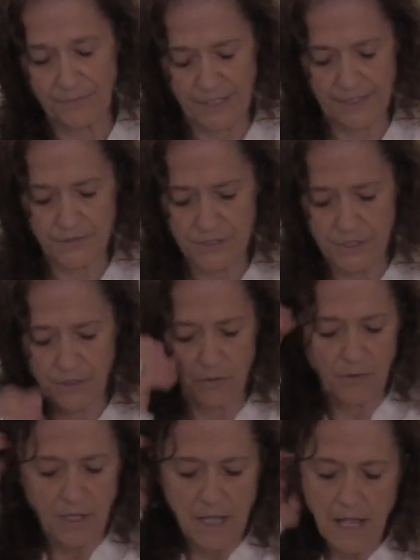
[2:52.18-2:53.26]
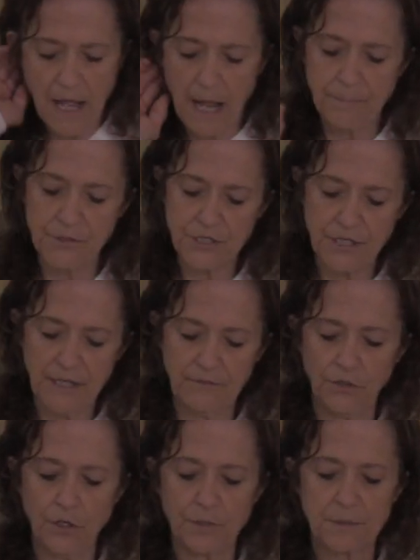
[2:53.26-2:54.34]
provider, so I push
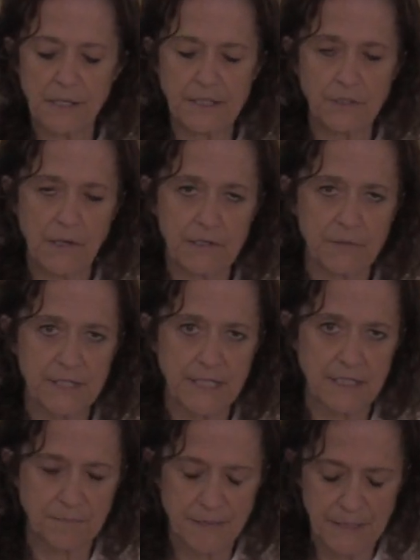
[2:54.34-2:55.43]
envelopes. I know how to assess